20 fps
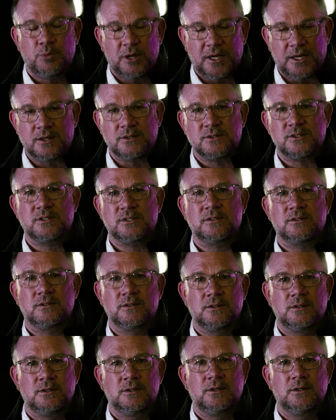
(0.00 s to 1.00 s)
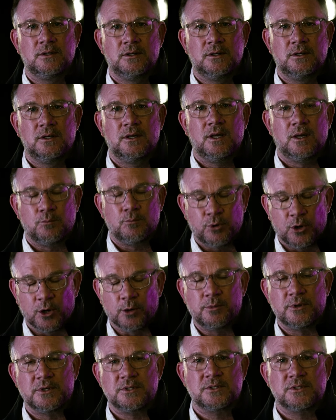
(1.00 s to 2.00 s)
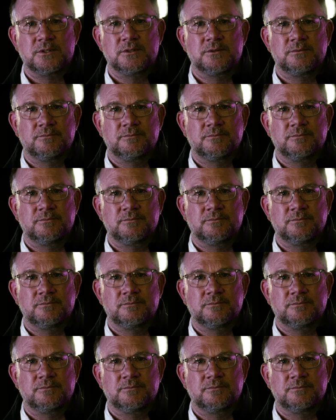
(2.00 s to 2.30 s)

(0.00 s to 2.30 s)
peace, and purpose.